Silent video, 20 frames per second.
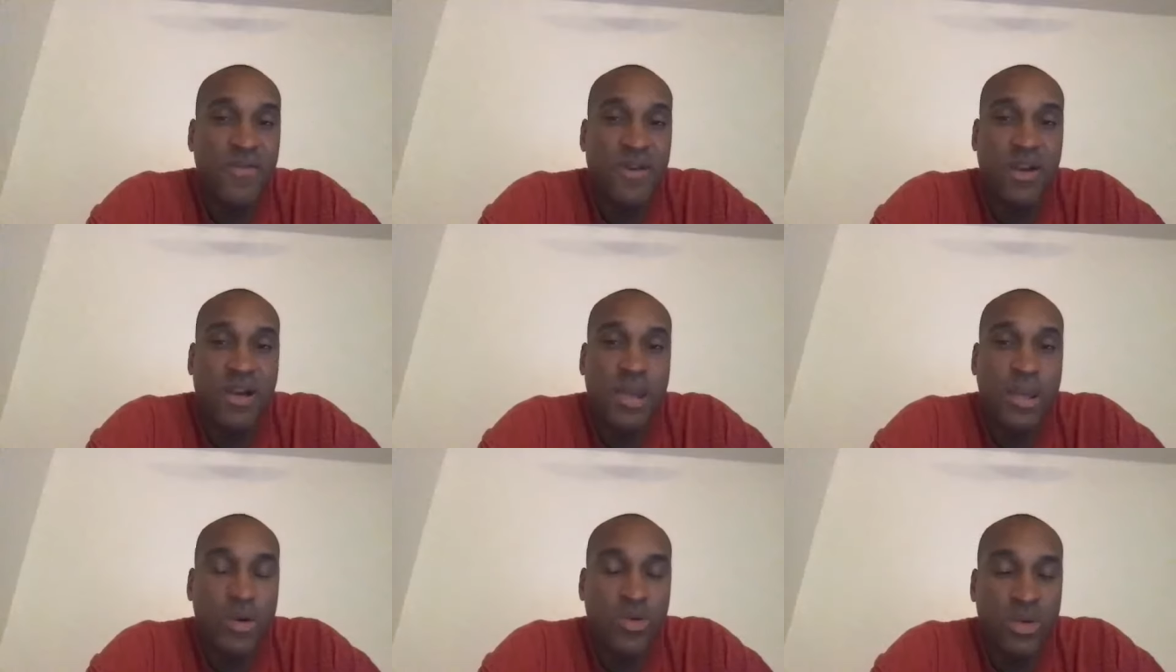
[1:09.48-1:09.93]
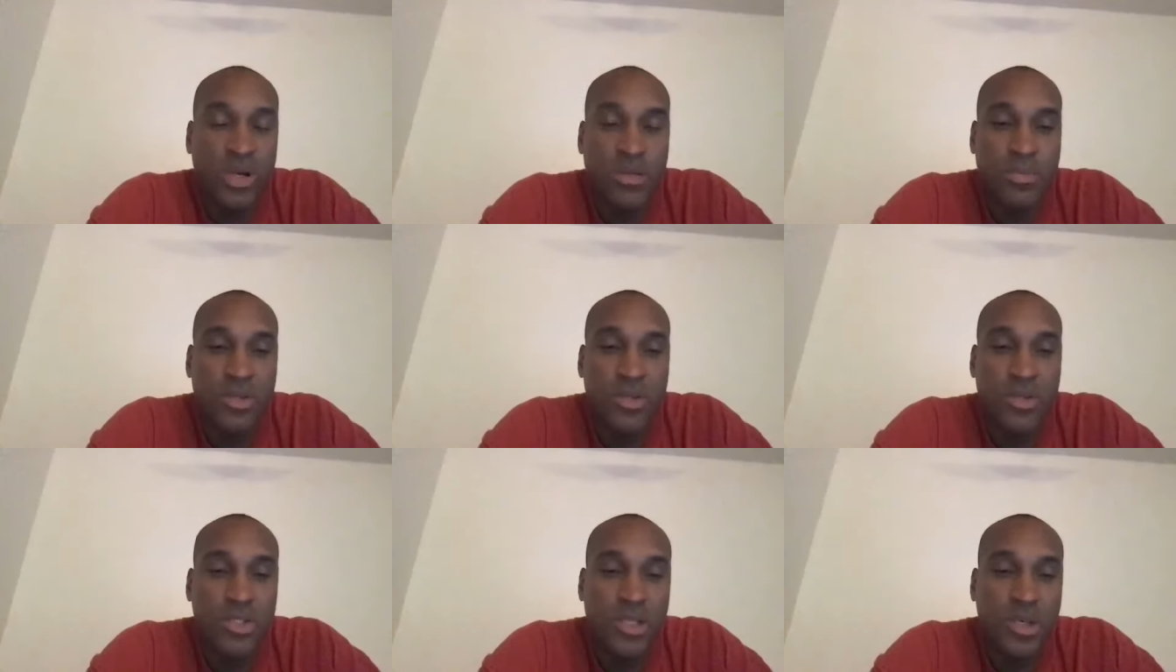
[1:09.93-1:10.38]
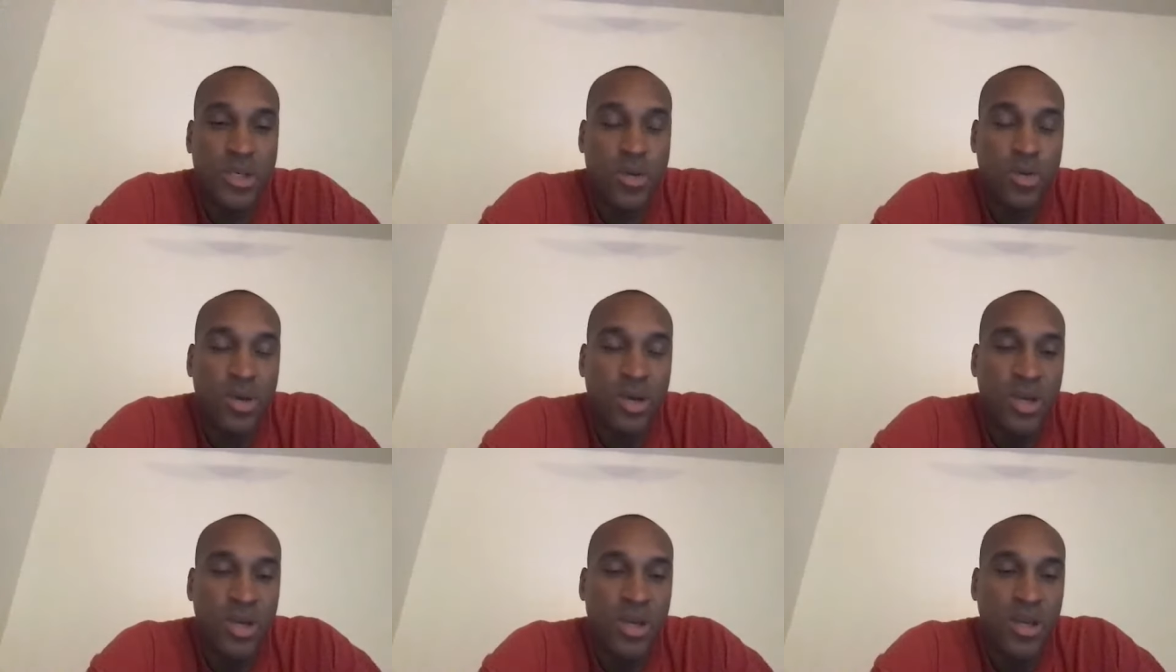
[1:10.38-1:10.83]
number. So,
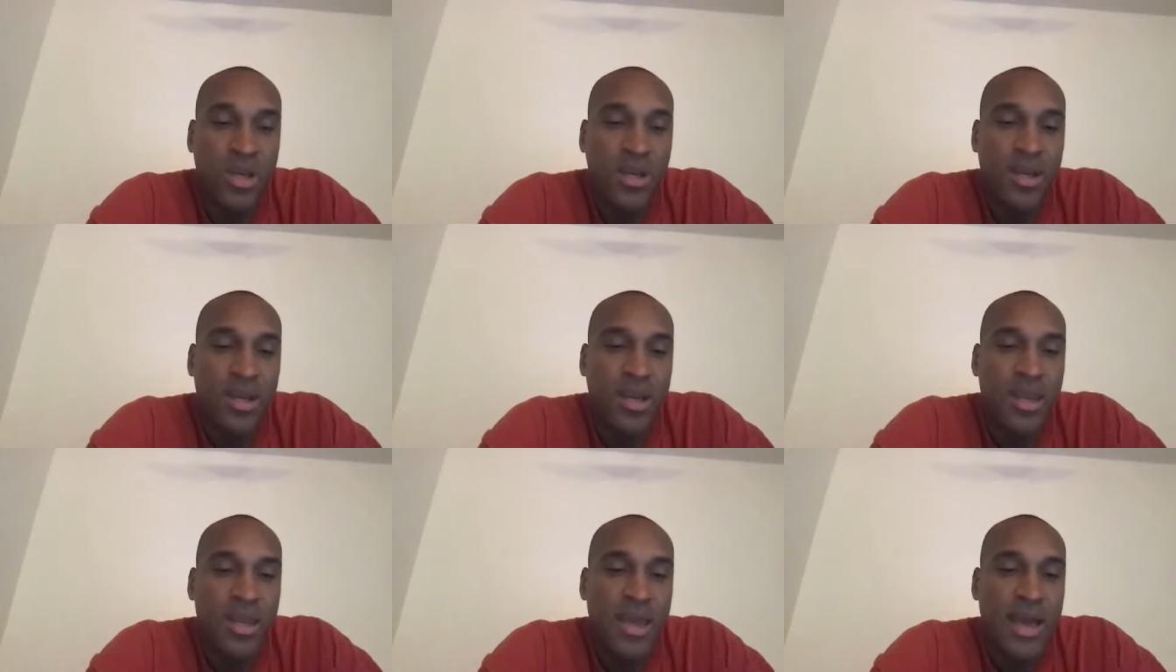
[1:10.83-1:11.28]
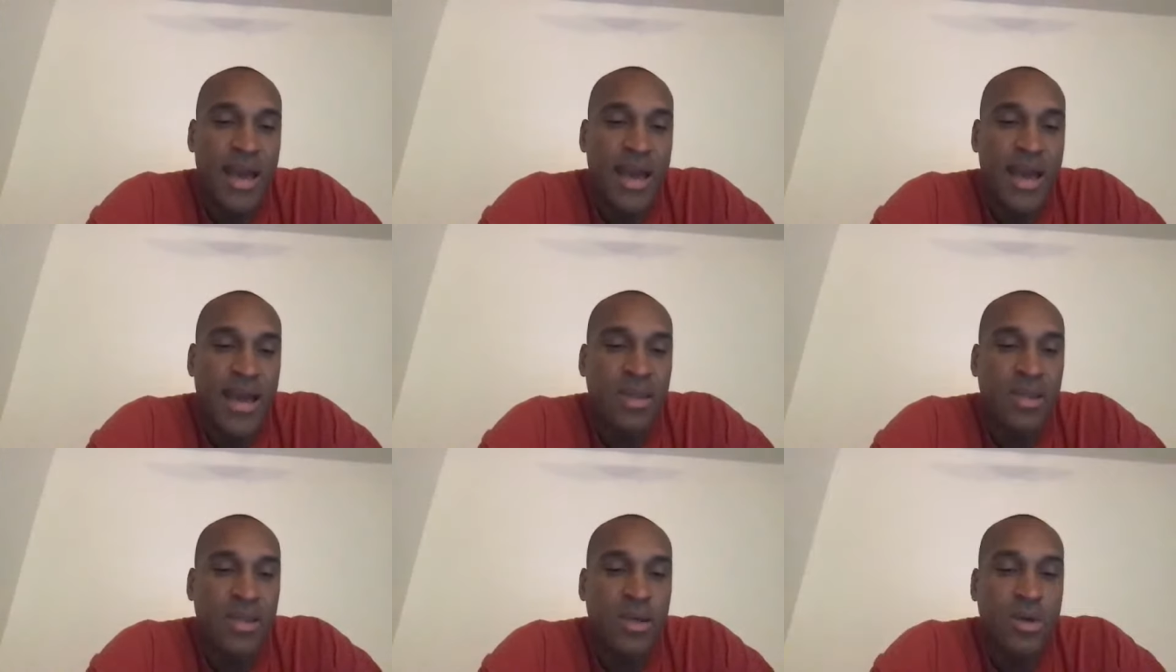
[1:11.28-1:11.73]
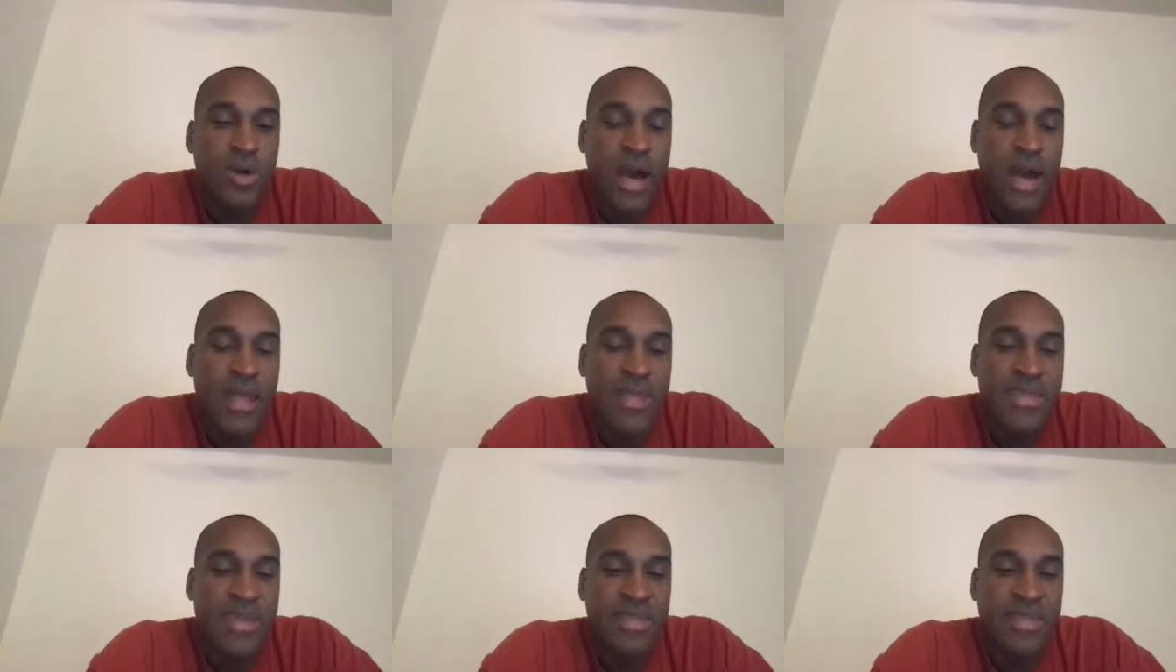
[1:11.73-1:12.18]
mm-hmm. you know, I
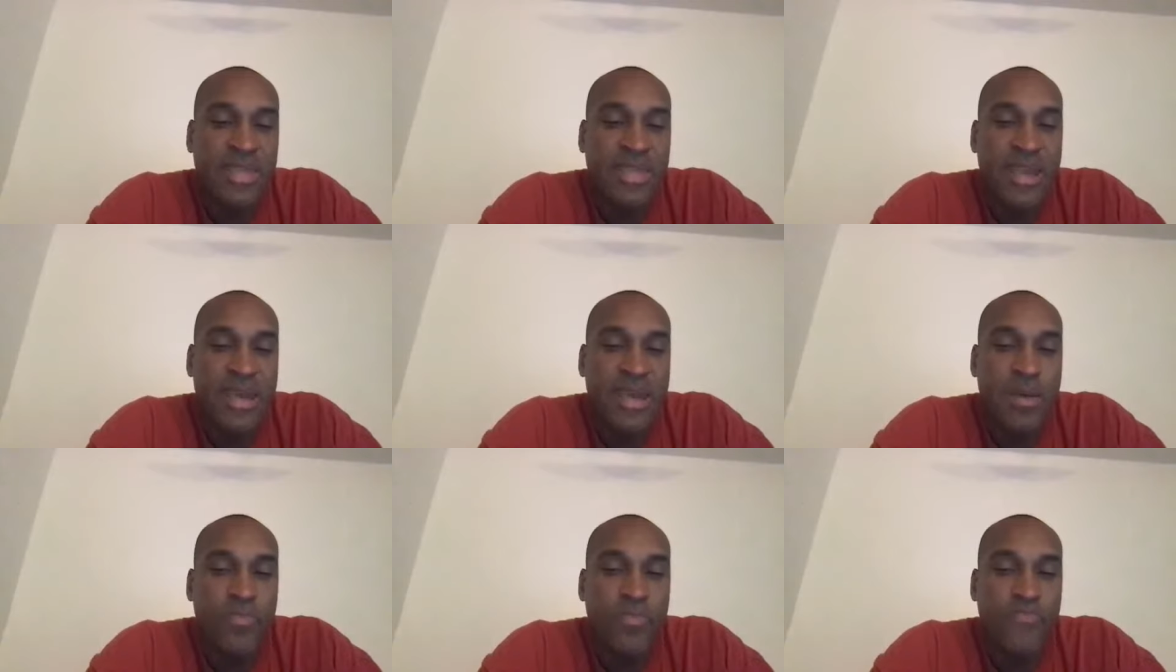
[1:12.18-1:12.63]
think that,